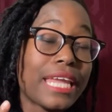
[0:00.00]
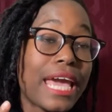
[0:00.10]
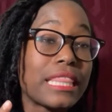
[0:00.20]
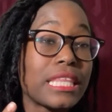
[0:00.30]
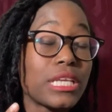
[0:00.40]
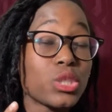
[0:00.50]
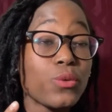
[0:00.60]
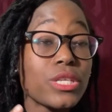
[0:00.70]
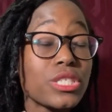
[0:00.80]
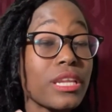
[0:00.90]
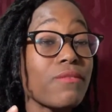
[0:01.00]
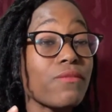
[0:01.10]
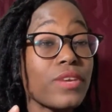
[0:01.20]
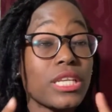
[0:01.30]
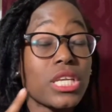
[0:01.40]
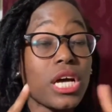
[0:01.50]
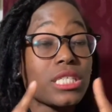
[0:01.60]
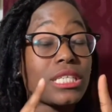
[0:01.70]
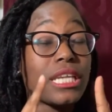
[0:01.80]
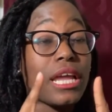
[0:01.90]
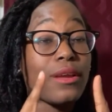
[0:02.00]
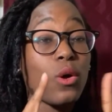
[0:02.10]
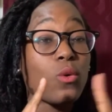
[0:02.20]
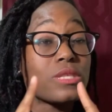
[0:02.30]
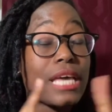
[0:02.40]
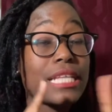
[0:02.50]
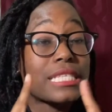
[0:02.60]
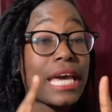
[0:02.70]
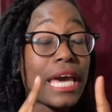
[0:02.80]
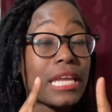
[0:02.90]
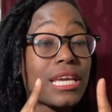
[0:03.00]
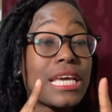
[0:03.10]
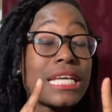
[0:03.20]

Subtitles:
and the tuition and fee deduction that goes head to head